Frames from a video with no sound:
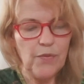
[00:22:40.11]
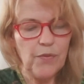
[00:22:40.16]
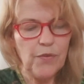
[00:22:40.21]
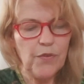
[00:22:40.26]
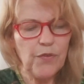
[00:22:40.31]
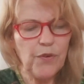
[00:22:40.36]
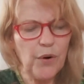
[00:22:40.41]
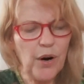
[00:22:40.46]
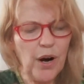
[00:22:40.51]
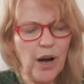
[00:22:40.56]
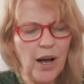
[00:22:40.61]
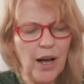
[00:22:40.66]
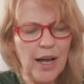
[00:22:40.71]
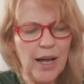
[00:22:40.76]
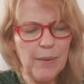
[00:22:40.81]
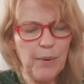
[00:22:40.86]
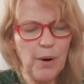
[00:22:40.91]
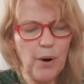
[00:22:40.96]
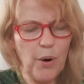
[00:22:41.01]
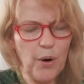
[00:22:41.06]
for I
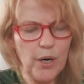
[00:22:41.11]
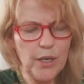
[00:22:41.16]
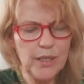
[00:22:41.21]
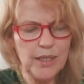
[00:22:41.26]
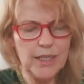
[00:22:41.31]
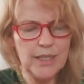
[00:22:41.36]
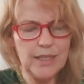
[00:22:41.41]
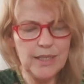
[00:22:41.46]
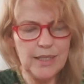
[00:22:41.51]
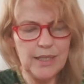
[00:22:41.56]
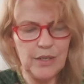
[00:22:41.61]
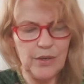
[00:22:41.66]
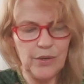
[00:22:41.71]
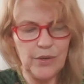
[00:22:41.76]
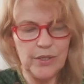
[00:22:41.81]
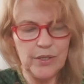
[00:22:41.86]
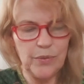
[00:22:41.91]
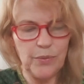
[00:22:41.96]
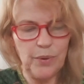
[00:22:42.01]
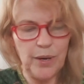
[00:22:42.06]
abhorred the sinner
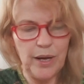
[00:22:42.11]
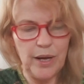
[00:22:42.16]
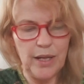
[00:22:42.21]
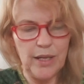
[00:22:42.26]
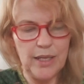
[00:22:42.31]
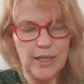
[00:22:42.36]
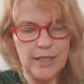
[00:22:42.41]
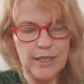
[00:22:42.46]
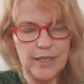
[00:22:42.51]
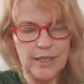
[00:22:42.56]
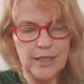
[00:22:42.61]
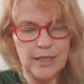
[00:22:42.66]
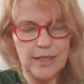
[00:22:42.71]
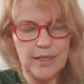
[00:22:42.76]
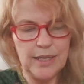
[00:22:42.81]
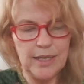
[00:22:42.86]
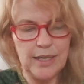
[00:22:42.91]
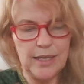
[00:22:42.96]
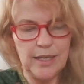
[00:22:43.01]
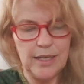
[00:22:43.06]
as well as the
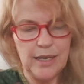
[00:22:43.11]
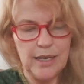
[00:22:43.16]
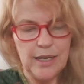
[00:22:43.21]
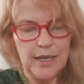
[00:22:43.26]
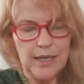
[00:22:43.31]
sin.